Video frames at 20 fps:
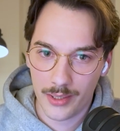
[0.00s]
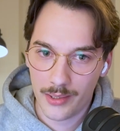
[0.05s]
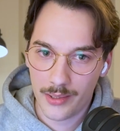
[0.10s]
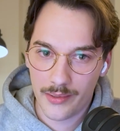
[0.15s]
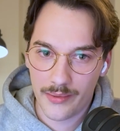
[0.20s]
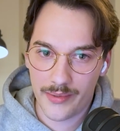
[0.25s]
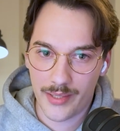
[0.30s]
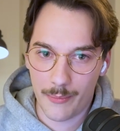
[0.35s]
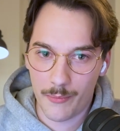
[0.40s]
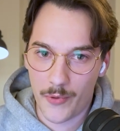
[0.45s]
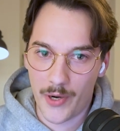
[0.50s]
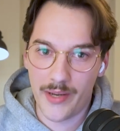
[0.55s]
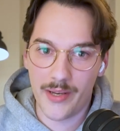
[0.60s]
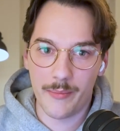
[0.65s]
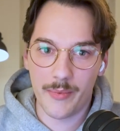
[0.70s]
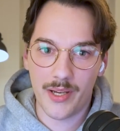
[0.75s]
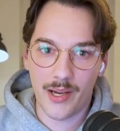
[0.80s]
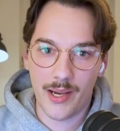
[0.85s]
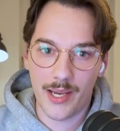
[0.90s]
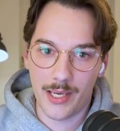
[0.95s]
some random
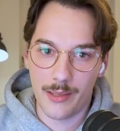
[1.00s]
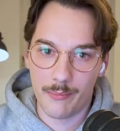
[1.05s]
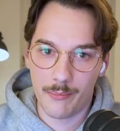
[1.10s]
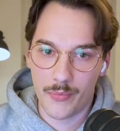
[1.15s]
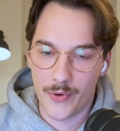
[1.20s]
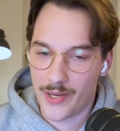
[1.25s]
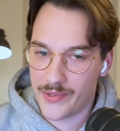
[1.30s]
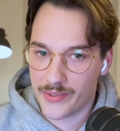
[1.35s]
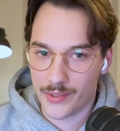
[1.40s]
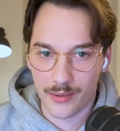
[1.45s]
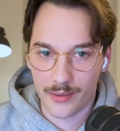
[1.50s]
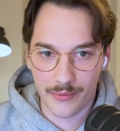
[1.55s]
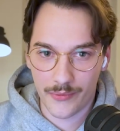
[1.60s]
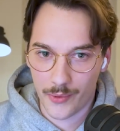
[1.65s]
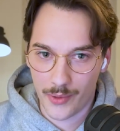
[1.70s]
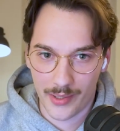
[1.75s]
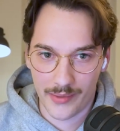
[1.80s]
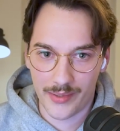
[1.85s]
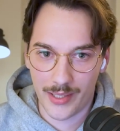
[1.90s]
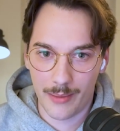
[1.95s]
guy in Brazil,
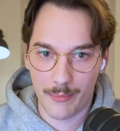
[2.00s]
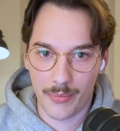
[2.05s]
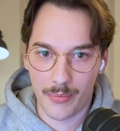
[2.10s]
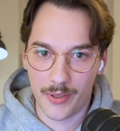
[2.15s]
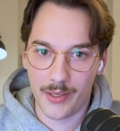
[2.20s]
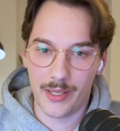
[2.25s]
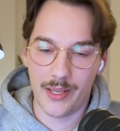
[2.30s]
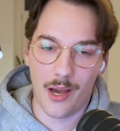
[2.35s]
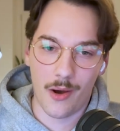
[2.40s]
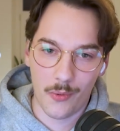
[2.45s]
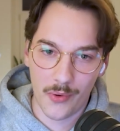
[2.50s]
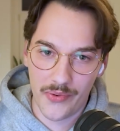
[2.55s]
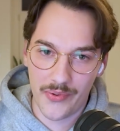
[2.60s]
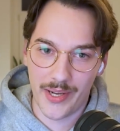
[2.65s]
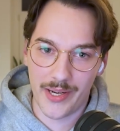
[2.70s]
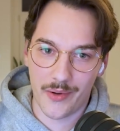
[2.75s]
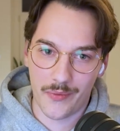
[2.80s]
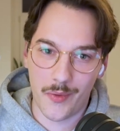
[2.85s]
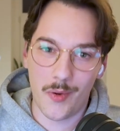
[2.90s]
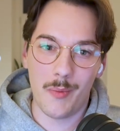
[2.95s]
for example,
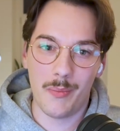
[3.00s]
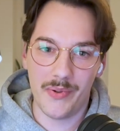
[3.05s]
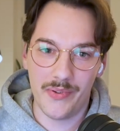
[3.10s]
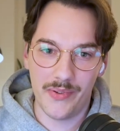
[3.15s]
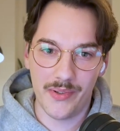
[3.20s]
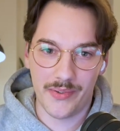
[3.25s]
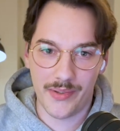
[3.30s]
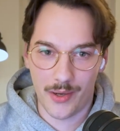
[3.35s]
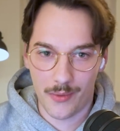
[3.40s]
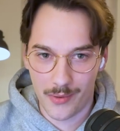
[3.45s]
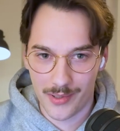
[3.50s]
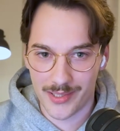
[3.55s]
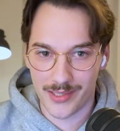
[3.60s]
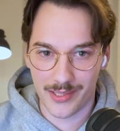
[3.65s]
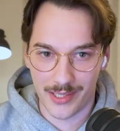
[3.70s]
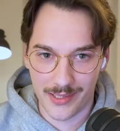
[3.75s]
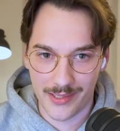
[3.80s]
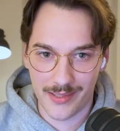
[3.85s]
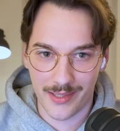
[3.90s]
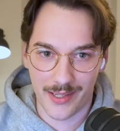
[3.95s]
outside of all business hours,
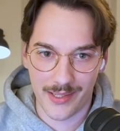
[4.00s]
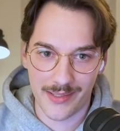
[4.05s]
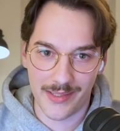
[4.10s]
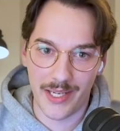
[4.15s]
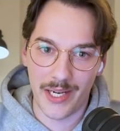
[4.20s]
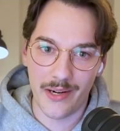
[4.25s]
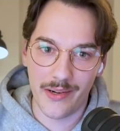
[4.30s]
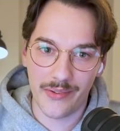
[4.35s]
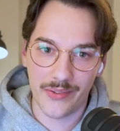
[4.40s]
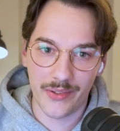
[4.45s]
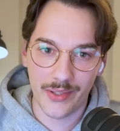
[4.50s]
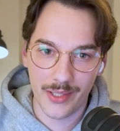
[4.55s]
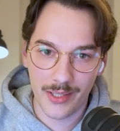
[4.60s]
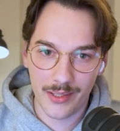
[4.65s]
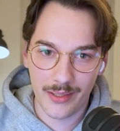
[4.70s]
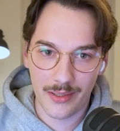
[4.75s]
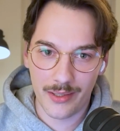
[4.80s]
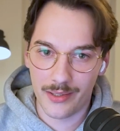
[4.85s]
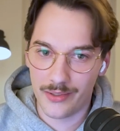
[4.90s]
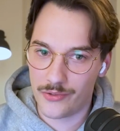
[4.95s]
inside theirs,
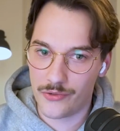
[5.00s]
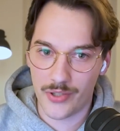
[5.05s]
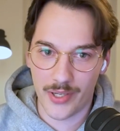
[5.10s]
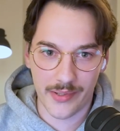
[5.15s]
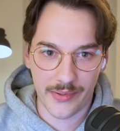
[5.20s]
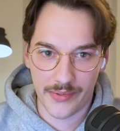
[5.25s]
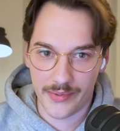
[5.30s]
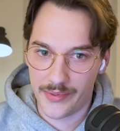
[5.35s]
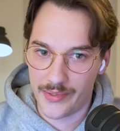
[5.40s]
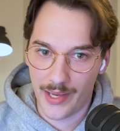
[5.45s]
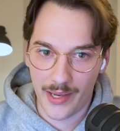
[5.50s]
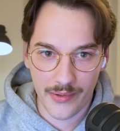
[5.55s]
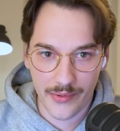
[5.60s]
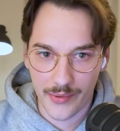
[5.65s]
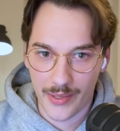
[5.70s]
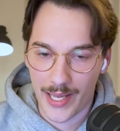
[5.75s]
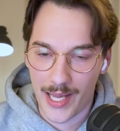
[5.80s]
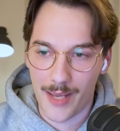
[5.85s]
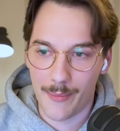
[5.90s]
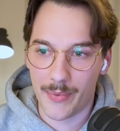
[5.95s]
is just there to
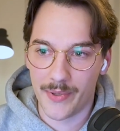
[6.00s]
help.